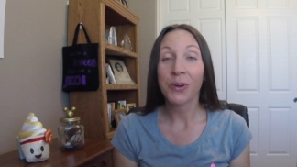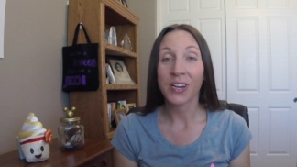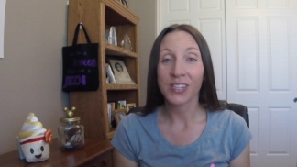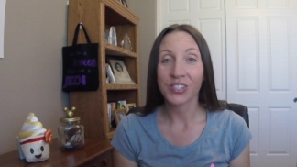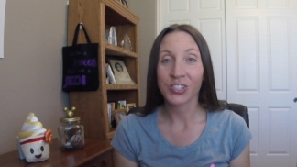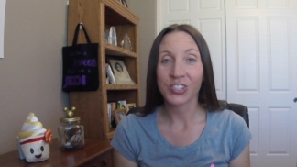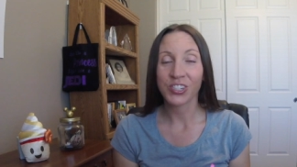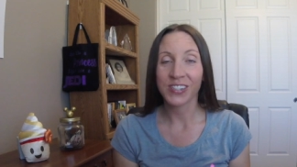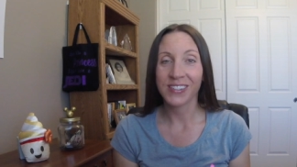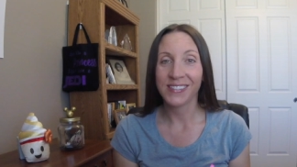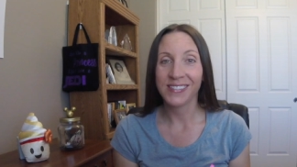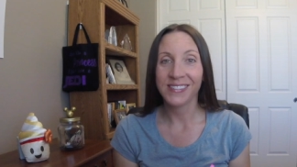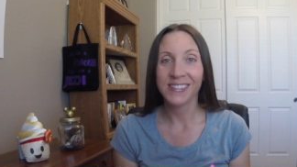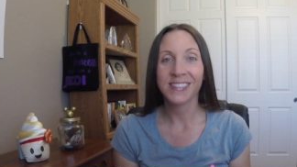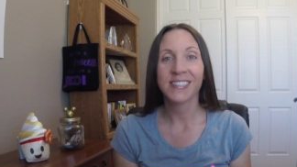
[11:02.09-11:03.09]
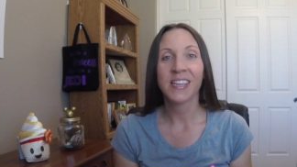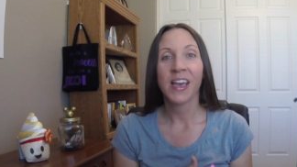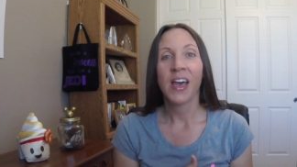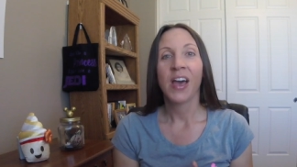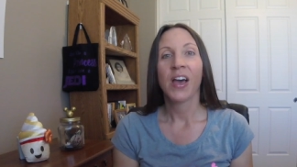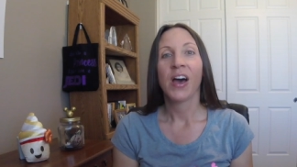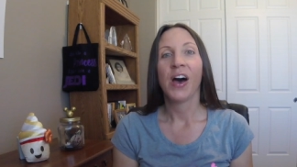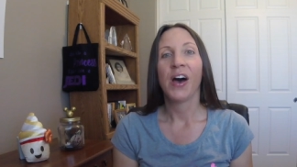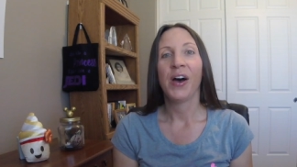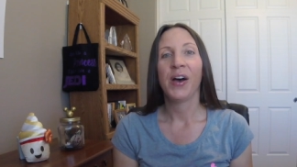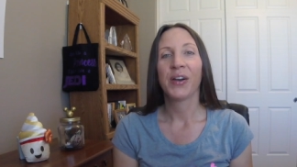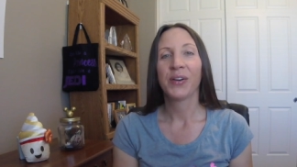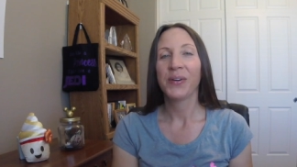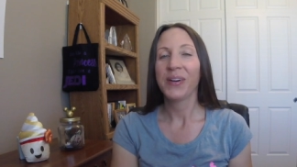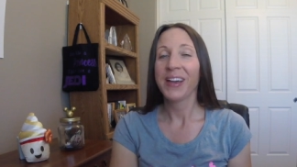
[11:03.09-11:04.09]
questions.
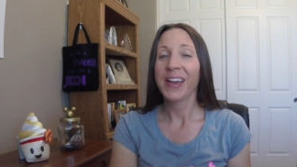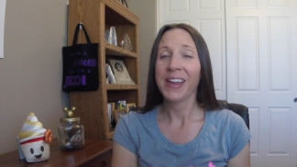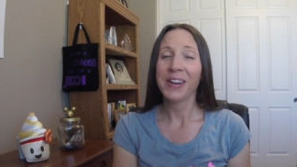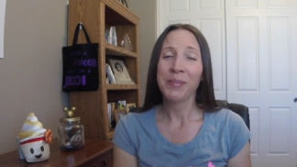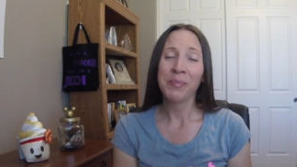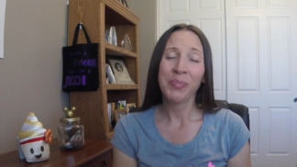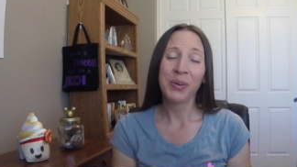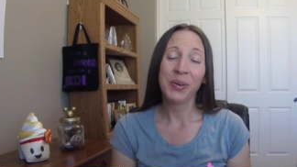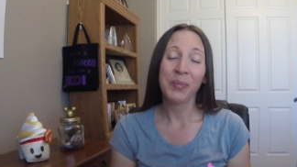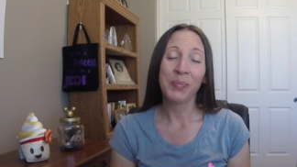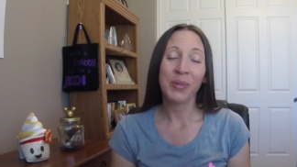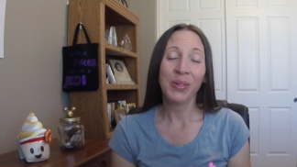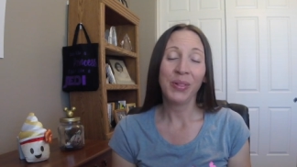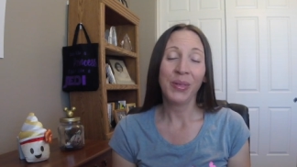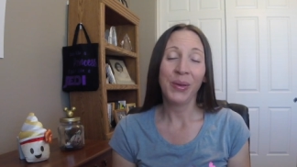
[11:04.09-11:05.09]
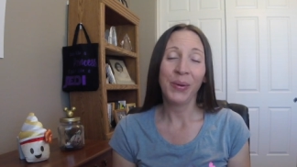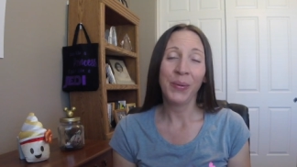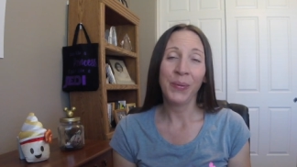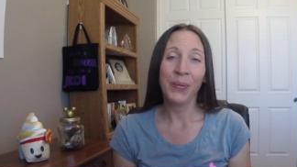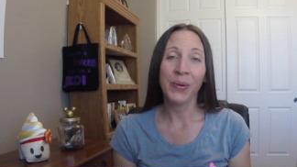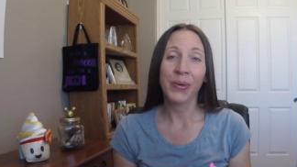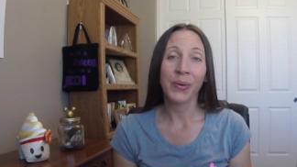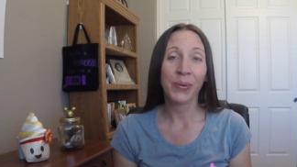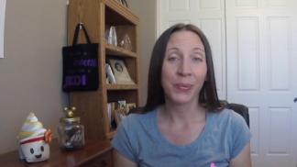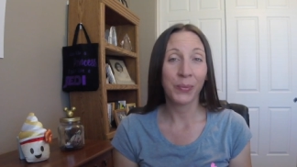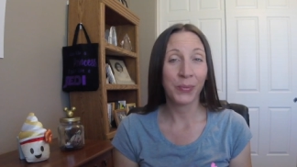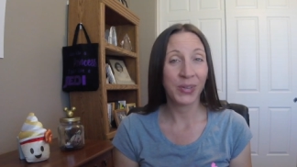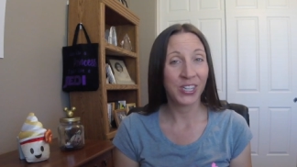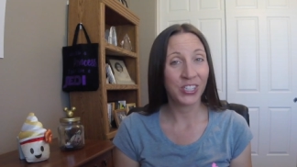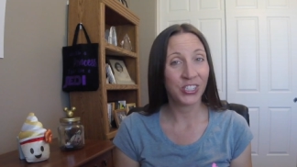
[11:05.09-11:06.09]
Uh, go ahead and put below
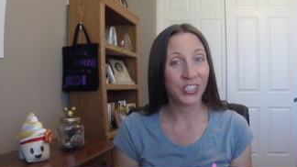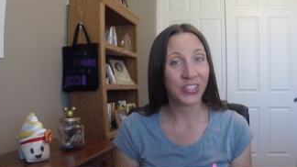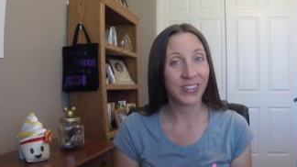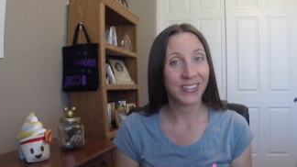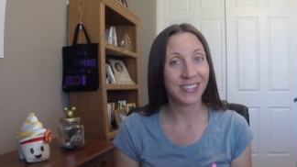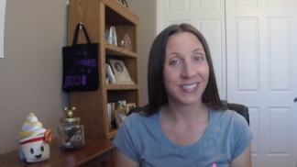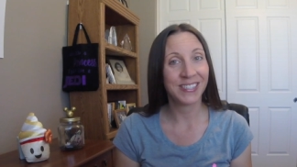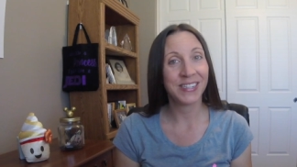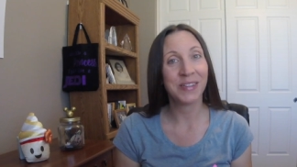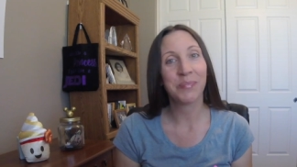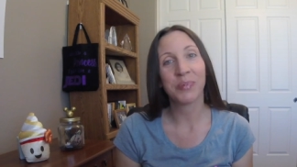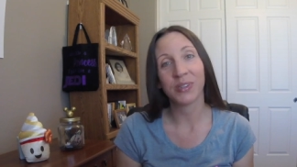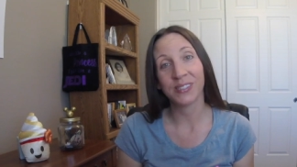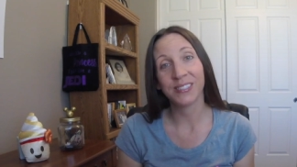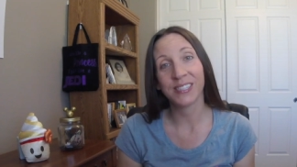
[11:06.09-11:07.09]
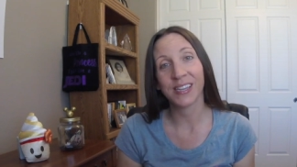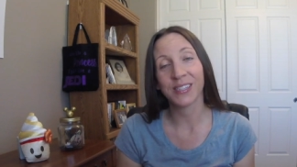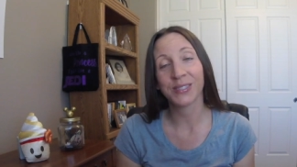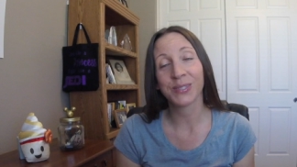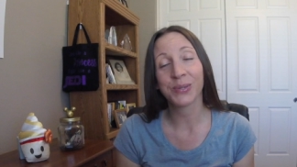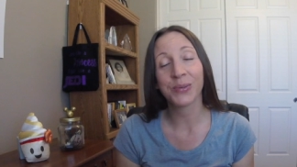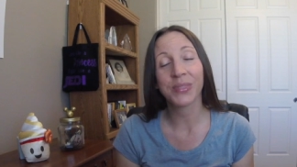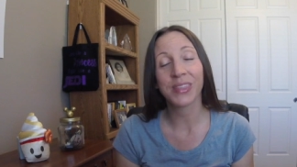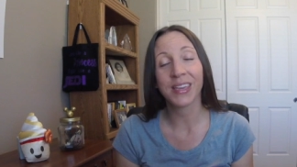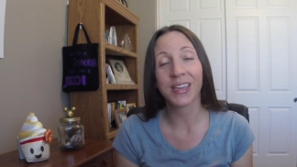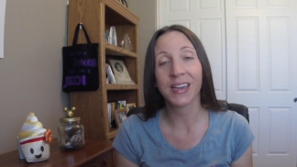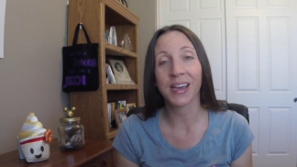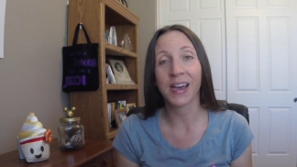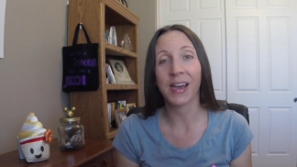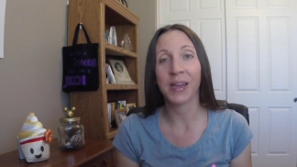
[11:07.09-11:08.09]
which Disney princess you
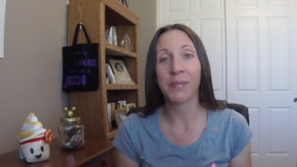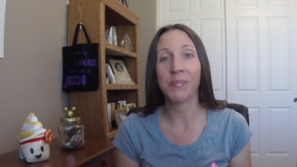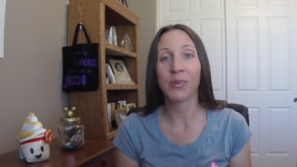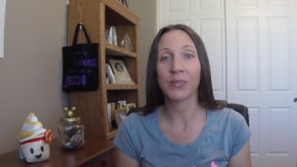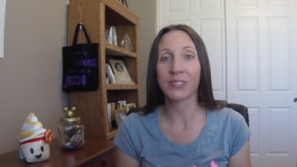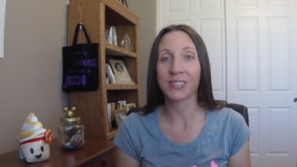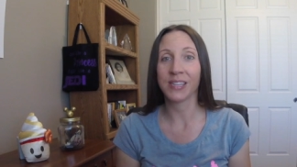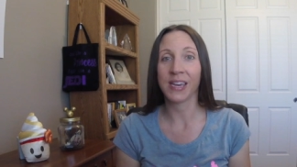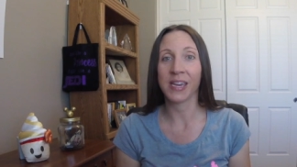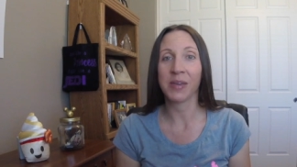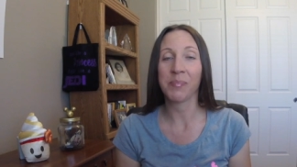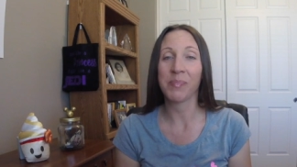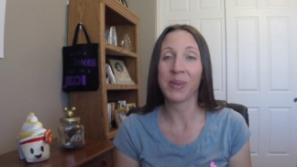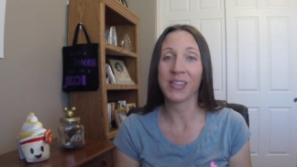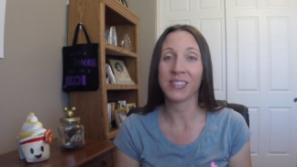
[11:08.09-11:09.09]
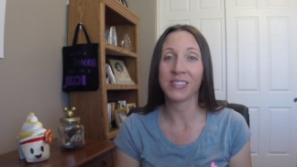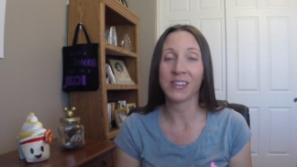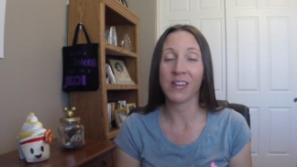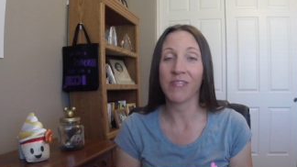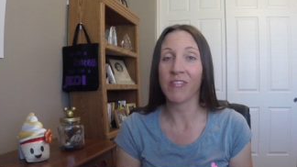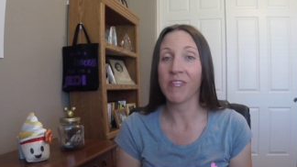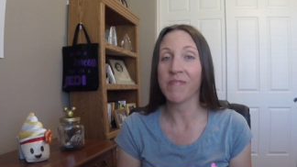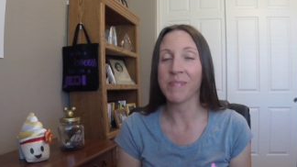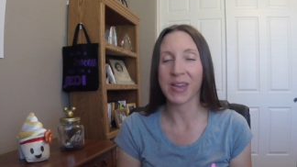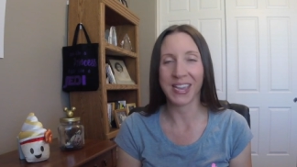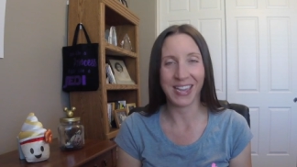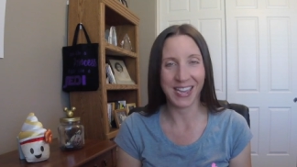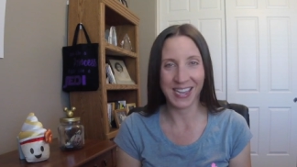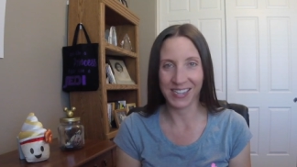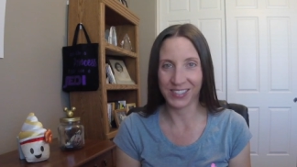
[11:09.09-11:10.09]
think I'm most like based off of my
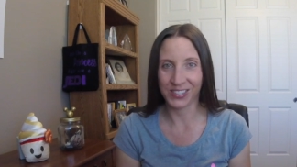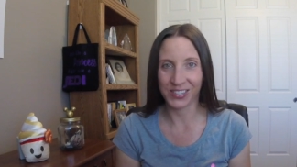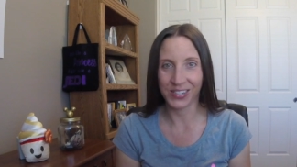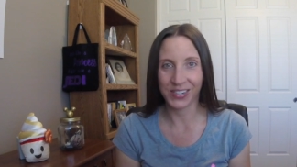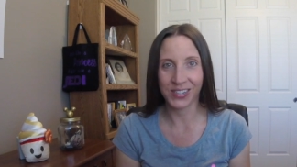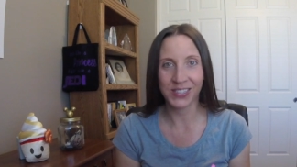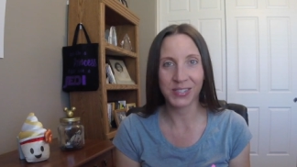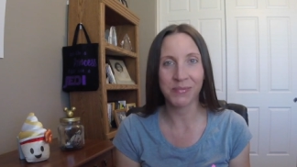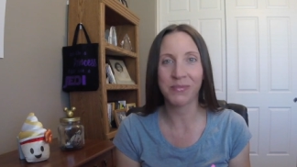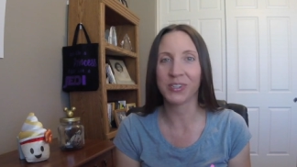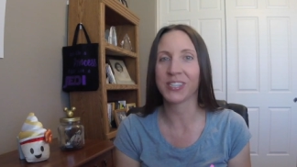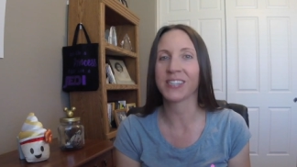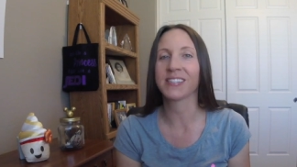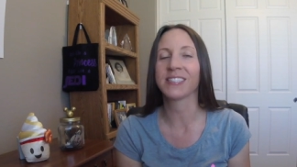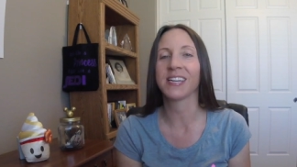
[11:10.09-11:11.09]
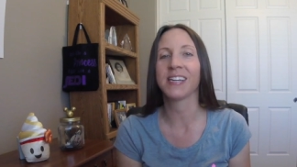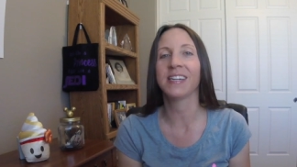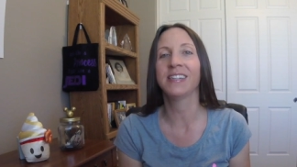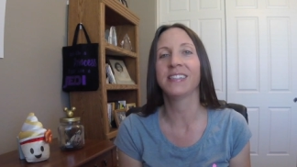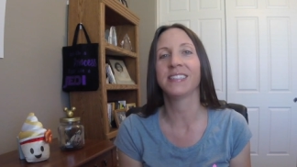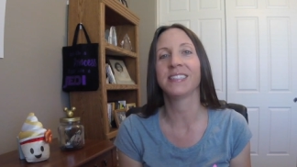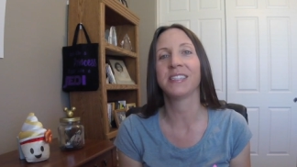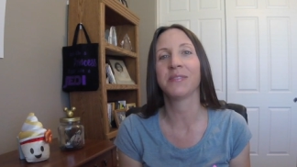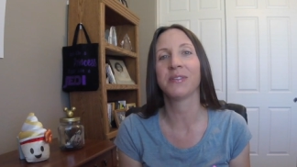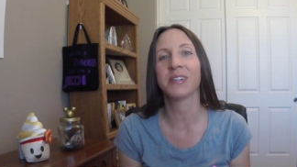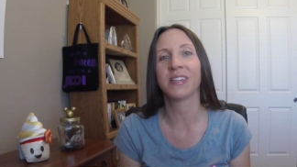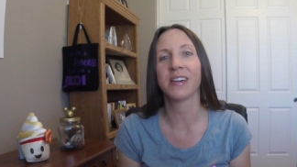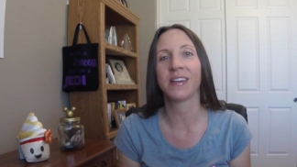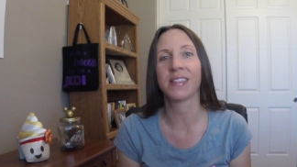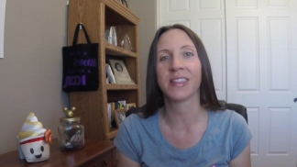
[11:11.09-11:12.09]
answers. I'm really excited to see what
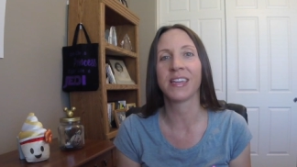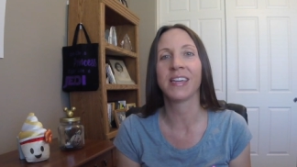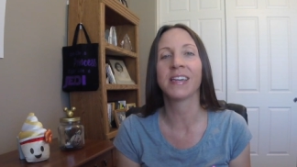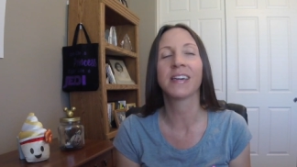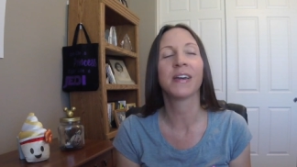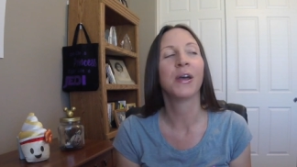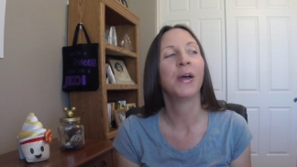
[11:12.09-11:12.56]
y'all think.